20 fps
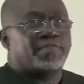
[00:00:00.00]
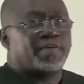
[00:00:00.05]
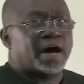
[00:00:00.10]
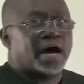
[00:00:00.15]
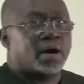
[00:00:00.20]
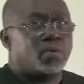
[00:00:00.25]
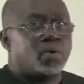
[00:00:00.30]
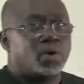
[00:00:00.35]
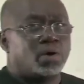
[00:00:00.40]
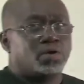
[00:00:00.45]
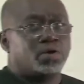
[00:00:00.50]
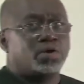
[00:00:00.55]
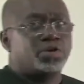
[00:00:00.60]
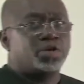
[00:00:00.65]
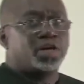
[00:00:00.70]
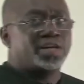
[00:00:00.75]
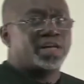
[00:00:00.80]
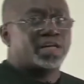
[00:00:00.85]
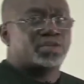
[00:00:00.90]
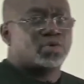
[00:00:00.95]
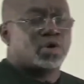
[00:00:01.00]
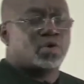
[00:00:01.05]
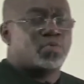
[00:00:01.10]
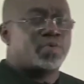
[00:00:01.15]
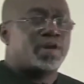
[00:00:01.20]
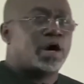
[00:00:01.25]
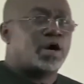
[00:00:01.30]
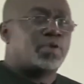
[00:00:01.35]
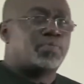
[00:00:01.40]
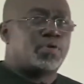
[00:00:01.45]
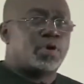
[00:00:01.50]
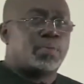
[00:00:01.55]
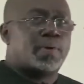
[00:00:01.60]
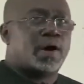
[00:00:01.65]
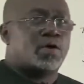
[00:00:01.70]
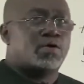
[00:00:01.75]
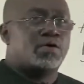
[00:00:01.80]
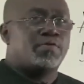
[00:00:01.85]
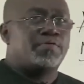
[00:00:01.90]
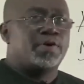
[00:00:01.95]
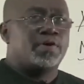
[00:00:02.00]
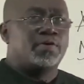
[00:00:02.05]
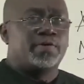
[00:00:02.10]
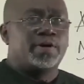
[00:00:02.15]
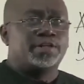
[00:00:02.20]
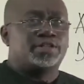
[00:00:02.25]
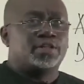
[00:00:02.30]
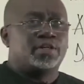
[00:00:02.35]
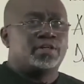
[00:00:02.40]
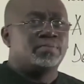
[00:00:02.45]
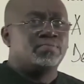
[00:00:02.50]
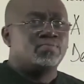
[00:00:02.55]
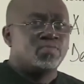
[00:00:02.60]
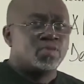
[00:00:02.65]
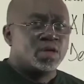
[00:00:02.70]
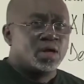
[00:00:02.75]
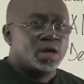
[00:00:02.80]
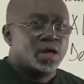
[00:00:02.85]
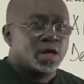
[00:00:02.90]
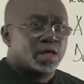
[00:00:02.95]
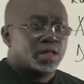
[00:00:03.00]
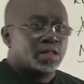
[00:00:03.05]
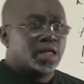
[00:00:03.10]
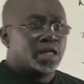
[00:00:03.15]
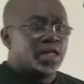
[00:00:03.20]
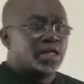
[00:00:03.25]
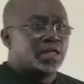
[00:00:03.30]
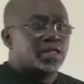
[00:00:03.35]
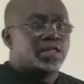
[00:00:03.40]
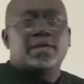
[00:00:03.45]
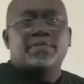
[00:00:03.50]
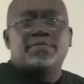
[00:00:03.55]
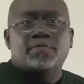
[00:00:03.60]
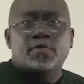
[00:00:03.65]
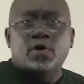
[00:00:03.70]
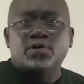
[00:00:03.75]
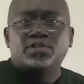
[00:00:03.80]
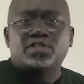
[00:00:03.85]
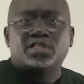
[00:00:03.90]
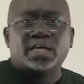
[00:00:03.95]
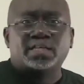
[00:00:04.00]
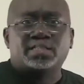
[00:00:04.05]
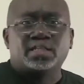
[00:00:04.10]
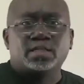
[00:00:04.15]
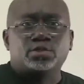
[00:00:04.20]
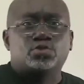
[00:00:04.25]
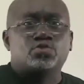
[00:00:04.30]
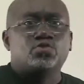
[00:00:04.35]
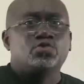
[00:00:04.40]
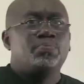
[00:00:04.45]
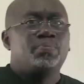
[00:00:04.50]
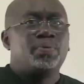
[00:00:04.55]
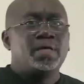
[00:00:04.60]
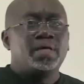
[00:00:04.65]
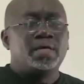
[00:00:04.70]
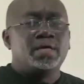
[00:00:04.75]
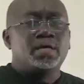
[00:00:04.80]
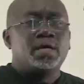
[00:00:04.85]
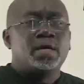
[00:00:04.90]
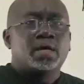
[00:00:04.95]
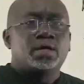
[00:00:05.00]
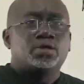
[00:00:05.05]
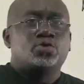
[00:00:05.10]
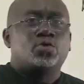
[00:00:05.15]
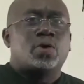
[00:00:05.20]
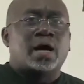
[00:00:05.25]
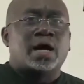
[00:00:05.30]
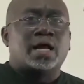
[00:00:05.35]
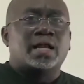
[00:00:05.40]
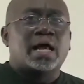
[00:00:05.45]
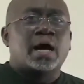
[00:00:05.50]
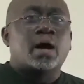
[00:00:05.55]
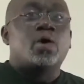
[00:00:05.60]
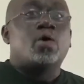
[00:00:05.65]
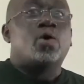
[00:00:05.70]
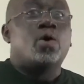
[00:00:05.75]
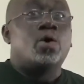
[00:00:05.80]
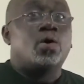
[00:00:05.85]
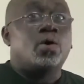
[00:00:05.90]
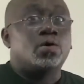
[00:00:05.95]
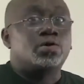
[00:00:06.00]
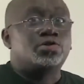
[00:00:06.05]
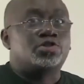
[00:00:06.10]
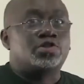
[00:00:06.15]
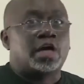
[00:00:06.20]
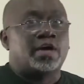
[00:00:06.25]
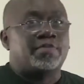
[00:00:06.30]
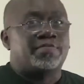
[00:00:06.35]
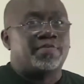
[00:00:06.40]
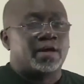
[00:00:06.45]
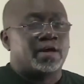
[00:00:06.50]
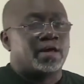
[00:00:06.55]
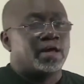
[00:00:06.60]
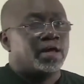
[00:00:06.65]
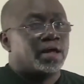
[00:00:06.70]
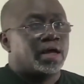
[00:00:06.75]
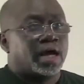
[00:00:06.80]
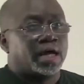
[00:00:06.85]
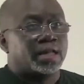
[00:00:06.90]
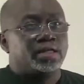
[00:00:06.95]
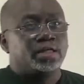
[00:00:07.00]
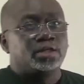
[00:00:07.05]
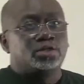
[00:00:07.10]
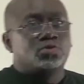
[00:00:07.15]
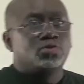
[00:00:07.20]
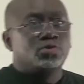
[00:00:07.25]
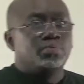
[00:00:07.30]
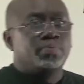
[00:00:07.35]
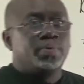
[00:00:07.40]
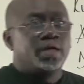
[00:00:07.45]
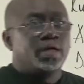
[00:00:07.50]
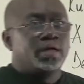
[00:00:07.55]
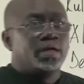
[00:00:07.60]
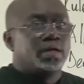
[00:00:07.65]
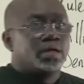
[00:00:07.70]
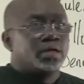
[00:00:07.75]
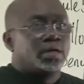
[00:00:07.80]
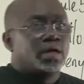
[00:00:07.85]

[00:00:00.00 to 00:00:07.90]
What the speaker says: firewall on your network without proper configuration, the default settings could be to allow all traffic, and this could be